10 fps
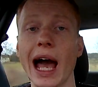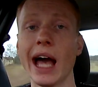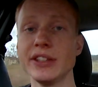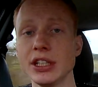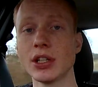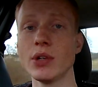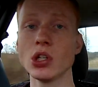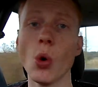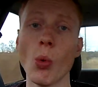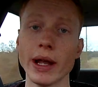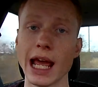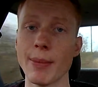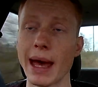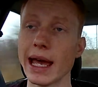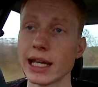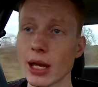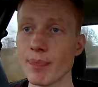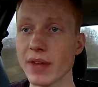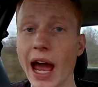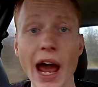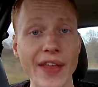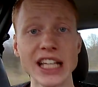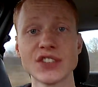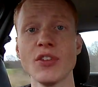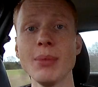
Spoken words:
as it's only got one airbag, and that's for